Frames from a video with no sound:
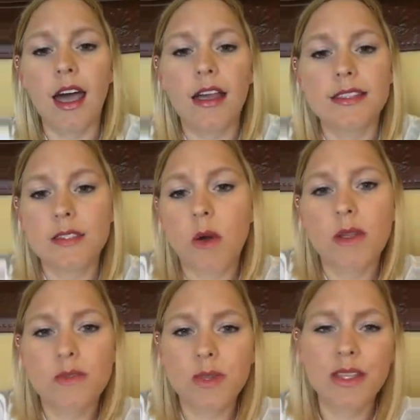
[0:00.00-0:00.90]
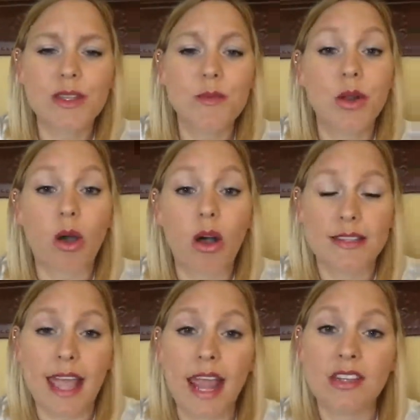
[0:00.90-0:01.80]
So it's really good to put a call
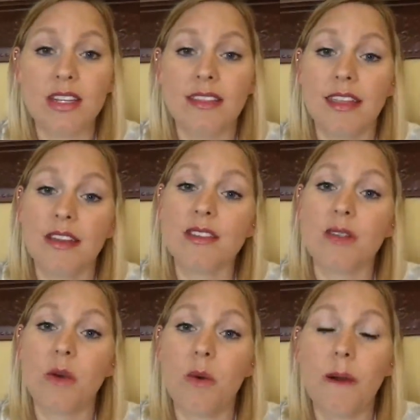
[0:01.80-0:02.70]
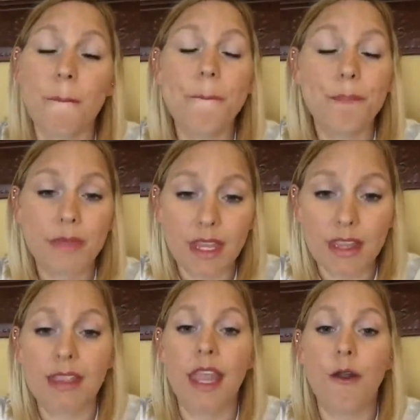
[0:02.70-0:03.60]
to action in there so
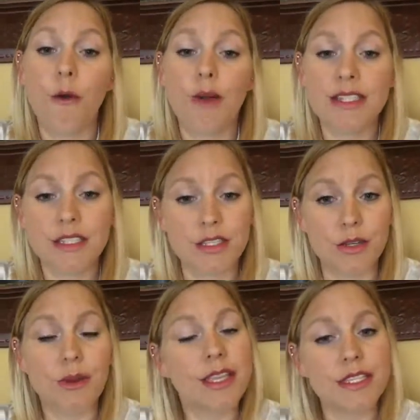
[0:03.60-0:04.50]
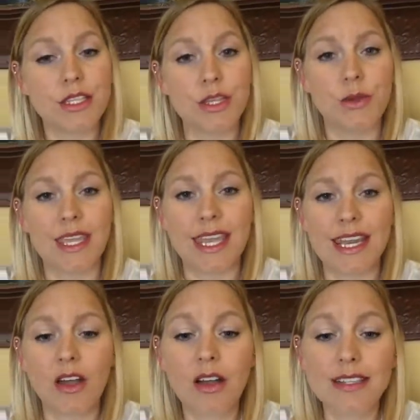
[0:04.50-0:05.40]
they know what to do, and so you can get in
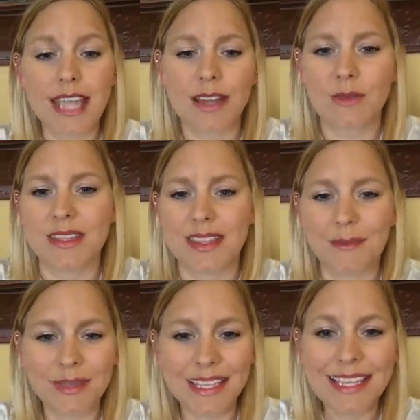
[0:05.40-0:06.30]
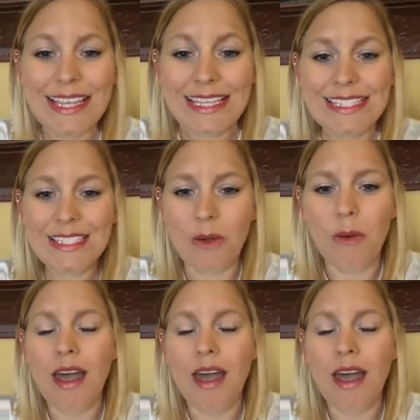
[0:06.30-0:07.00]
contact with them. So